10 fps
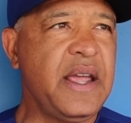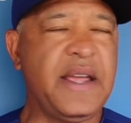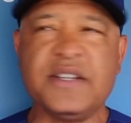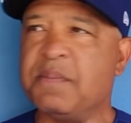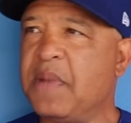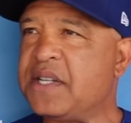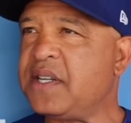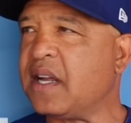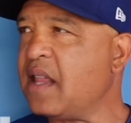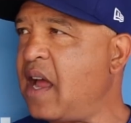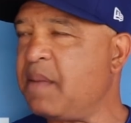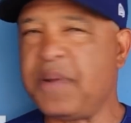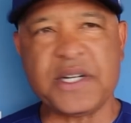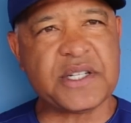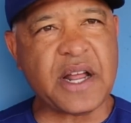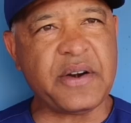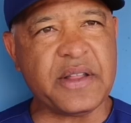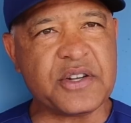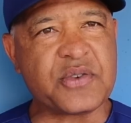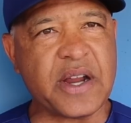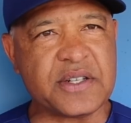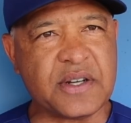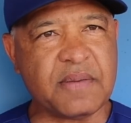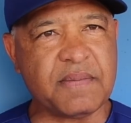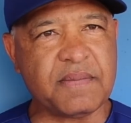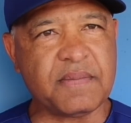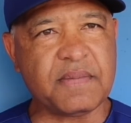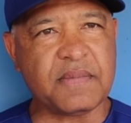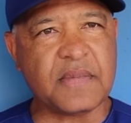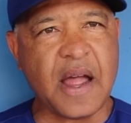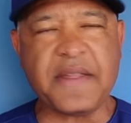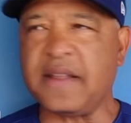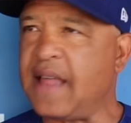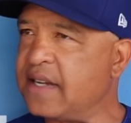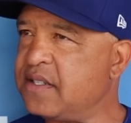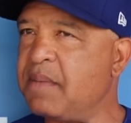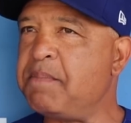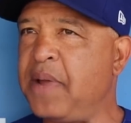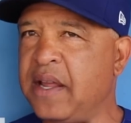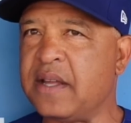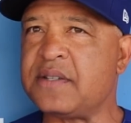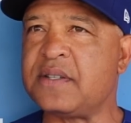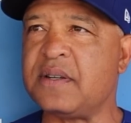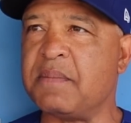he's missing a lot of pitches that are in the strike zone. I think that's the biggest.